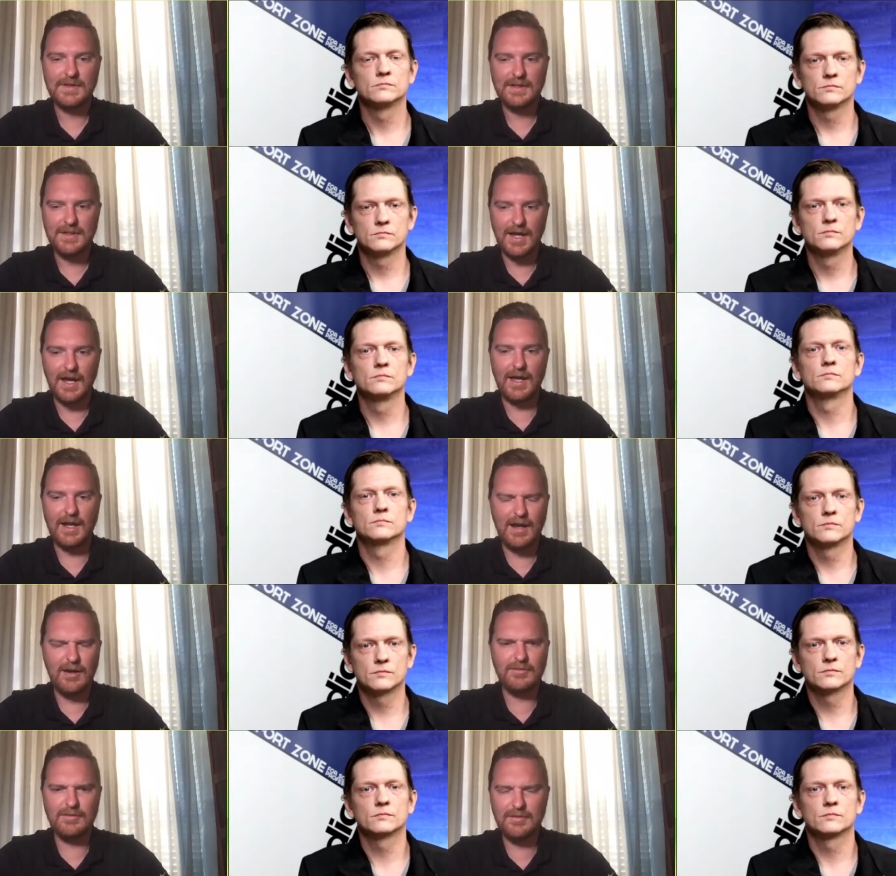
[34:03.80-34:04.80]
Speaker 1: yeah, and
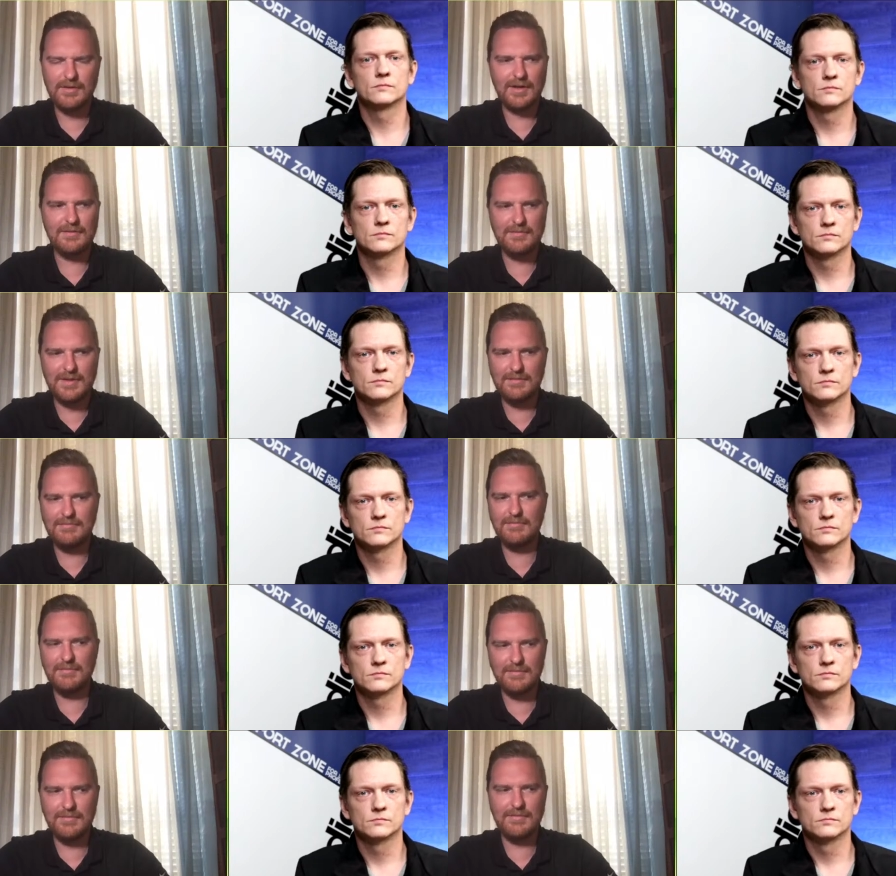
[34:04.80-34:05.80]
I don't,
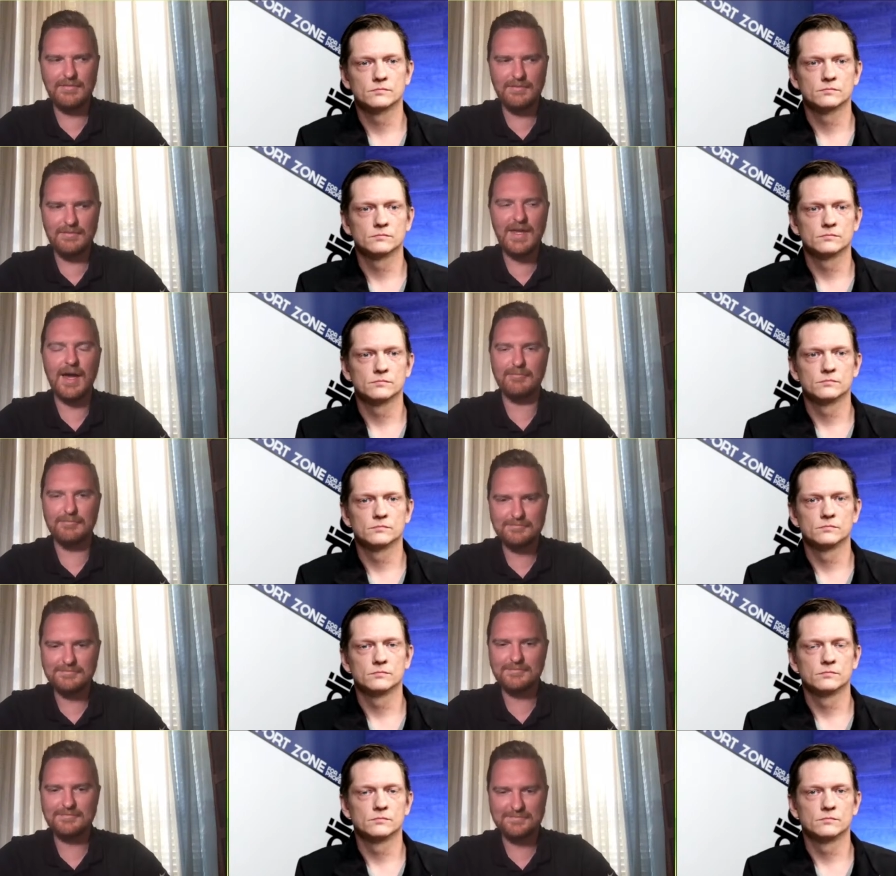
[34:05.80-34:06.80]
yeah,
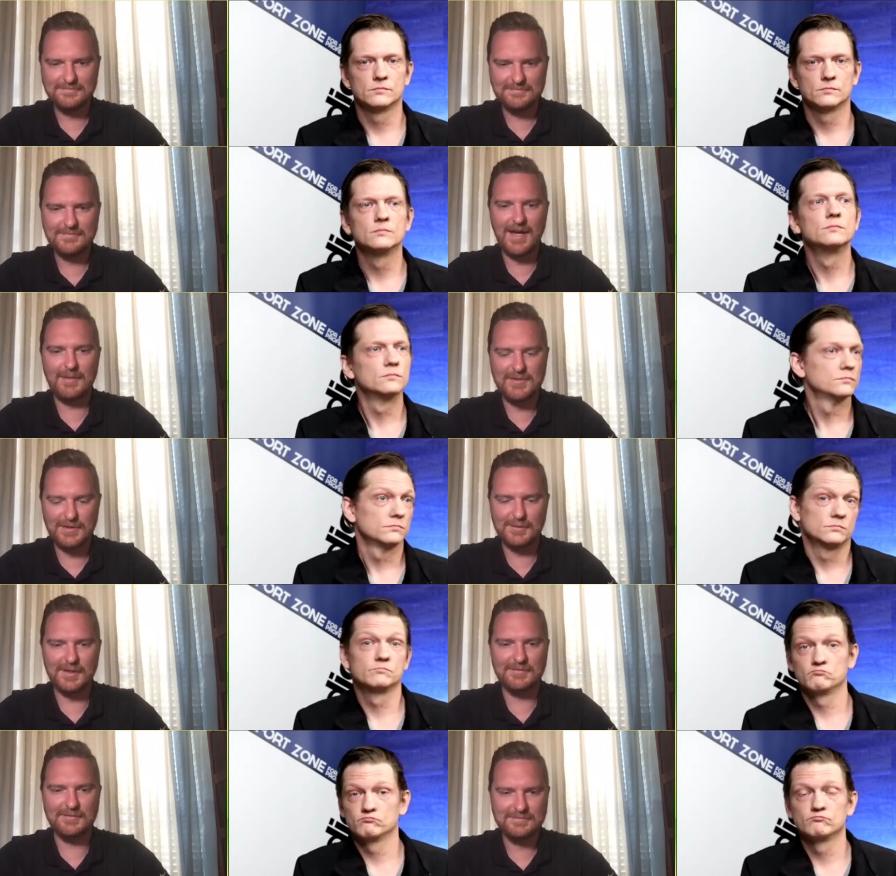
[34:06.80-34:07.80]

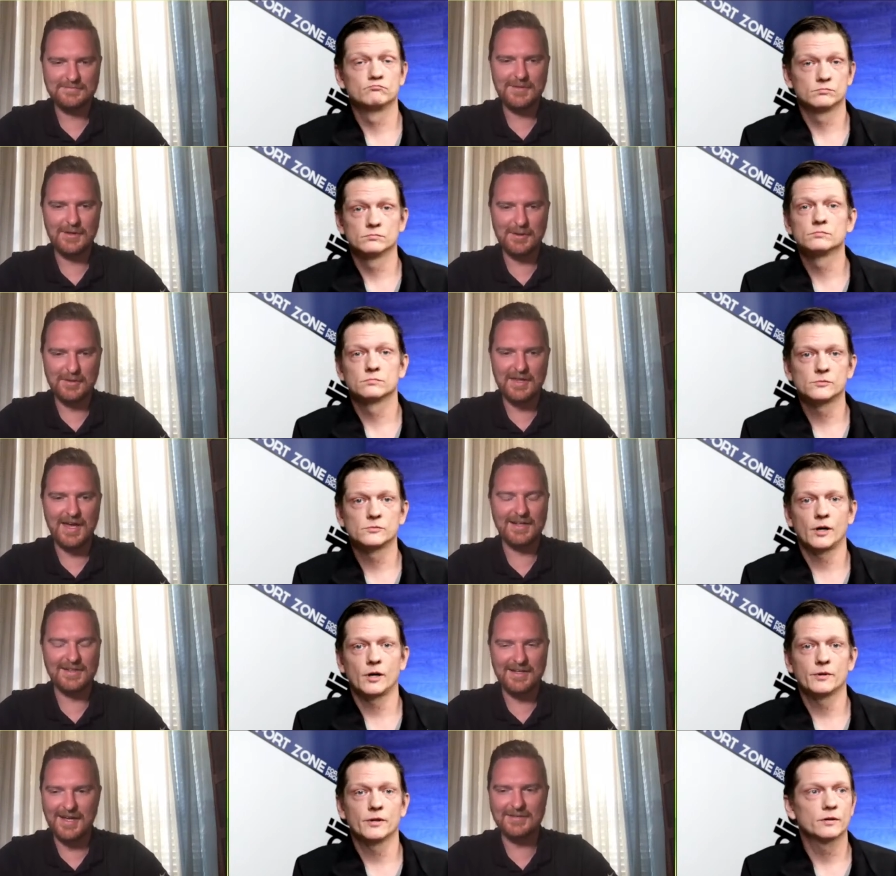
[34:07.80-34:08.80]
absolutely. I'll go with
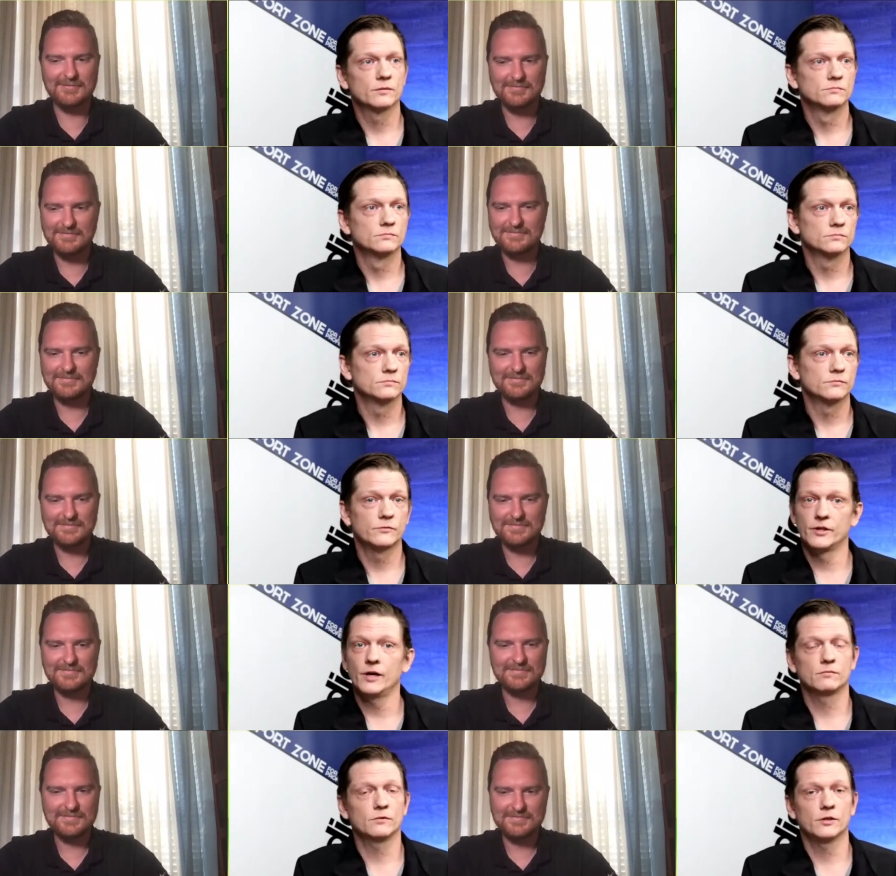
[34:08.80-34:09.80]
Copy that.
Speaker 2: that. Yeah,
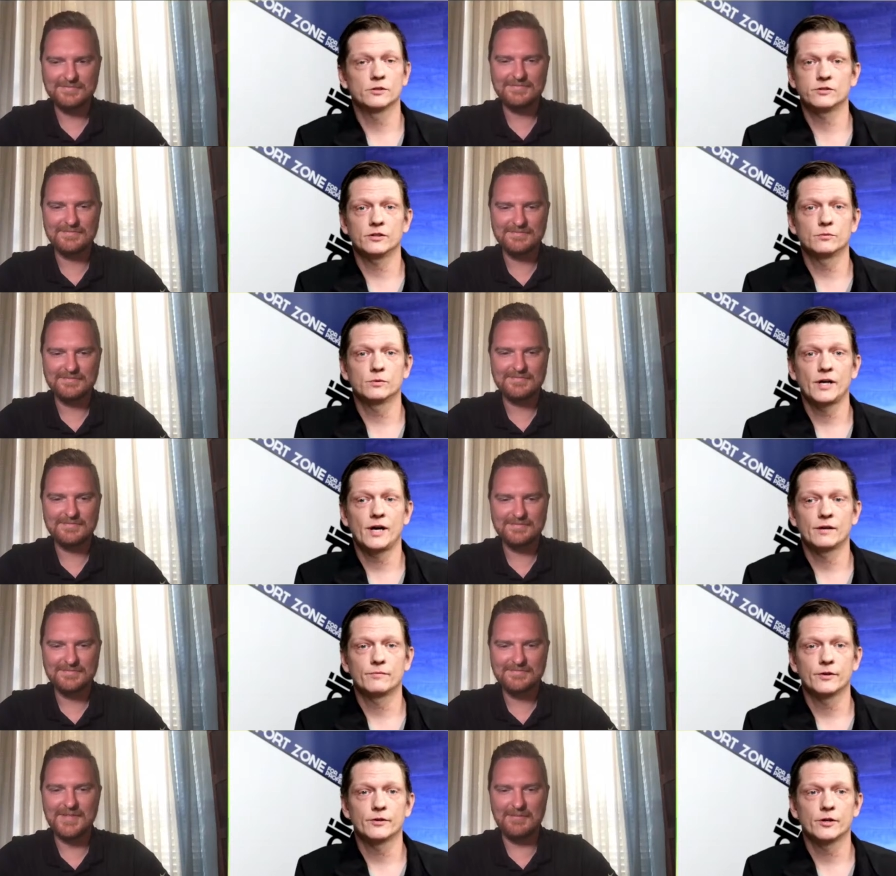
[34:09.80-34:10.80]
let's lead with that.
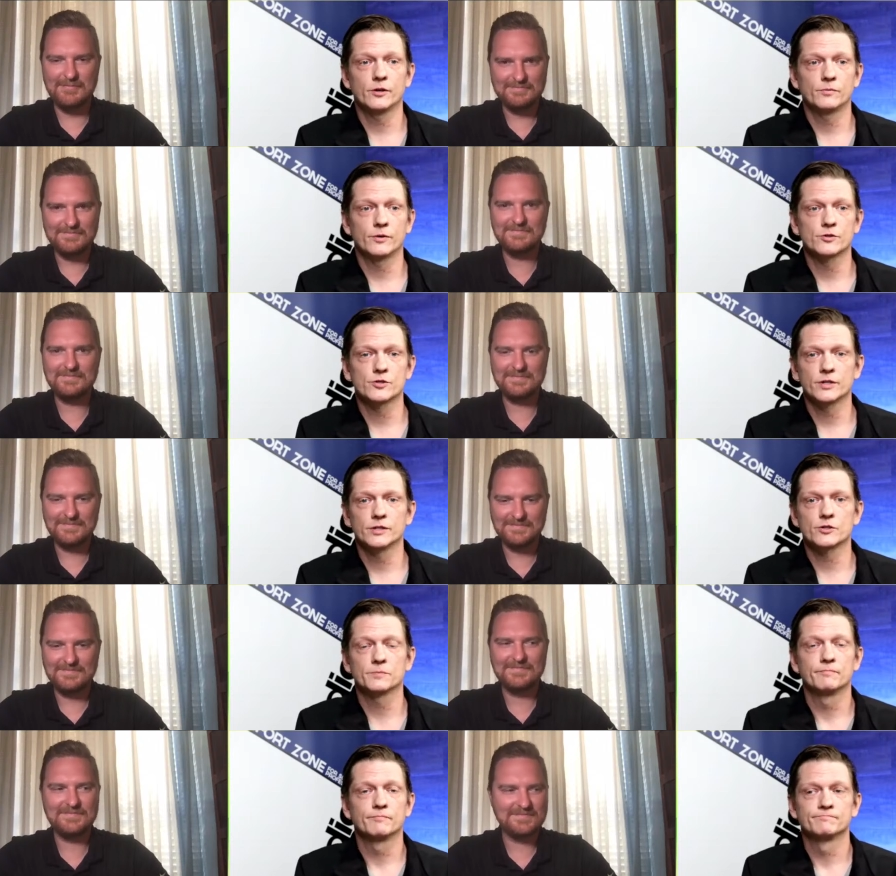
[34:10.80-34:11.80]
There you go. Yep. There's your answer.
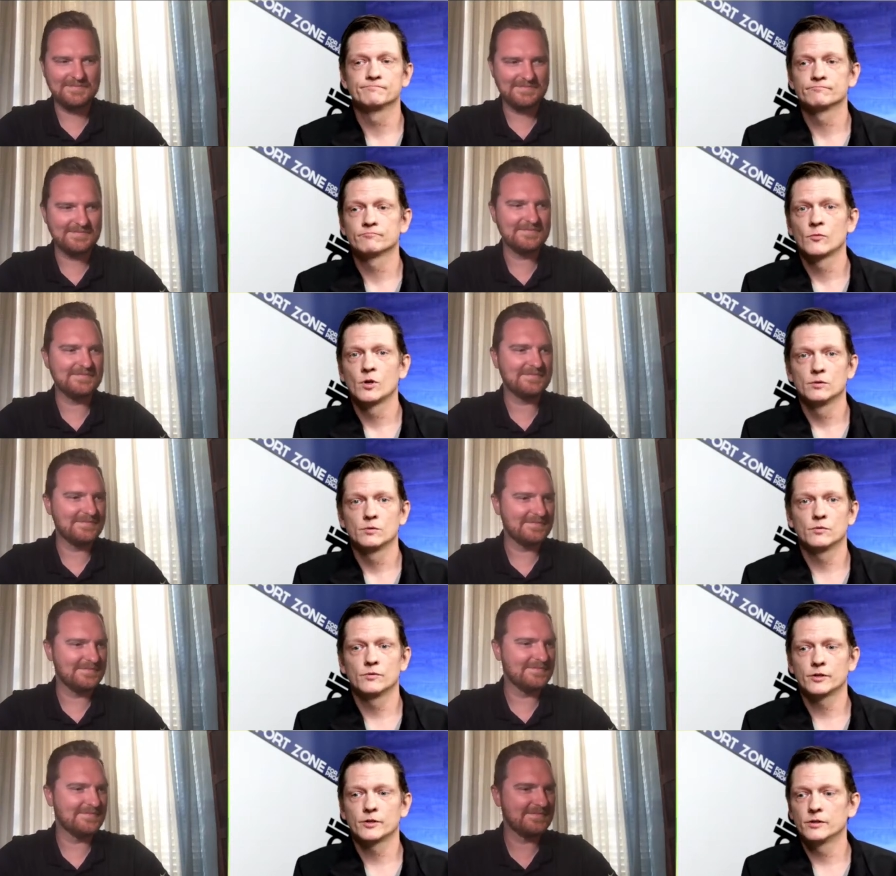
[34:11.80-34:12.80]
Well,
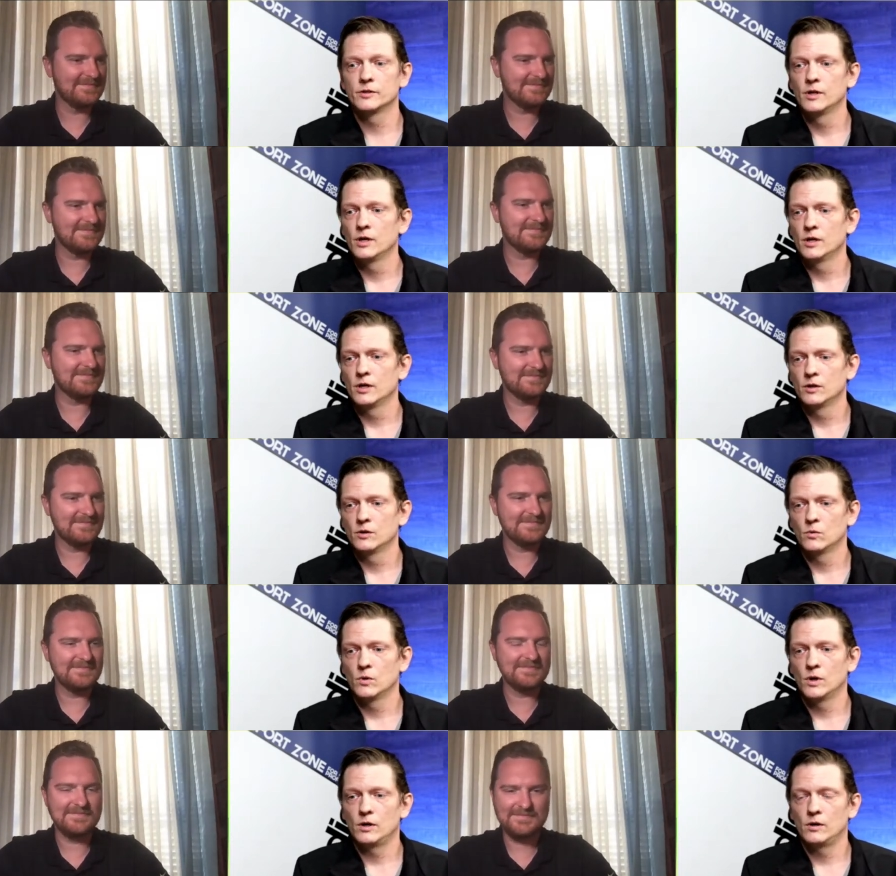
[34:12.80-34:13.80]
very good.
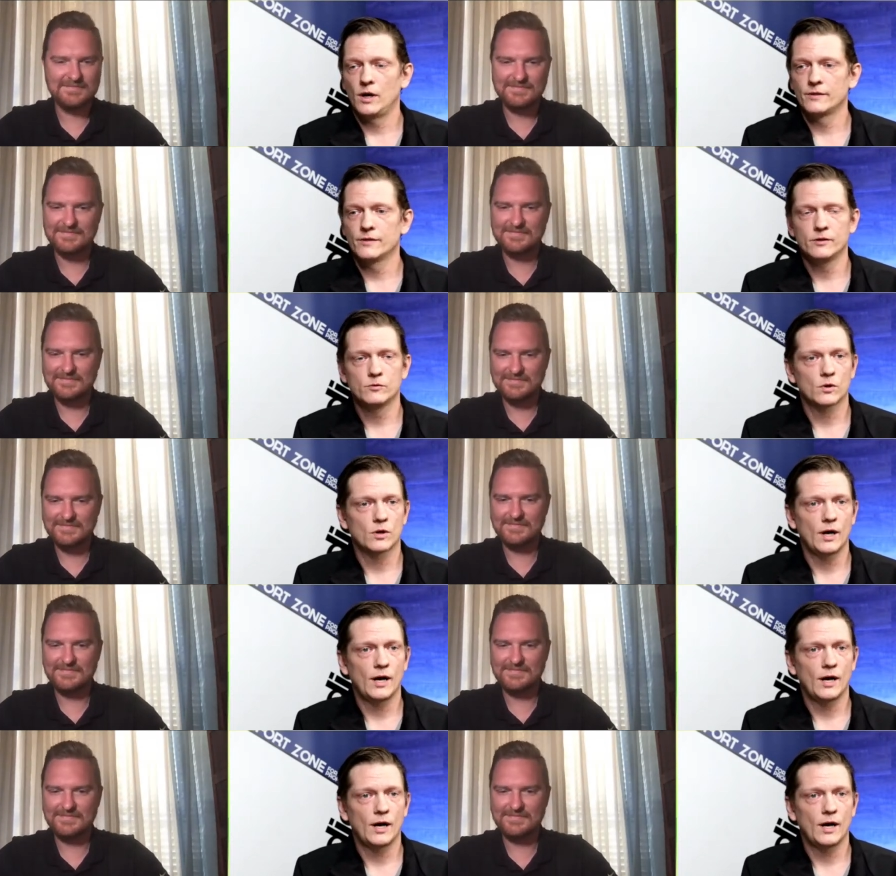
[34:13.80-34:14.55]
Well, I think we're out.